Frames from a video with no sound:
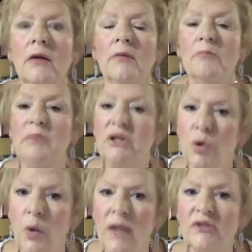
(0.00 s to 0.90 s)
been
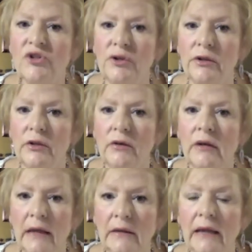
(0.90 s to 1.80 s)
questioned
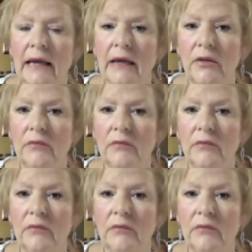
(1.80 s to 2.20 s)
at length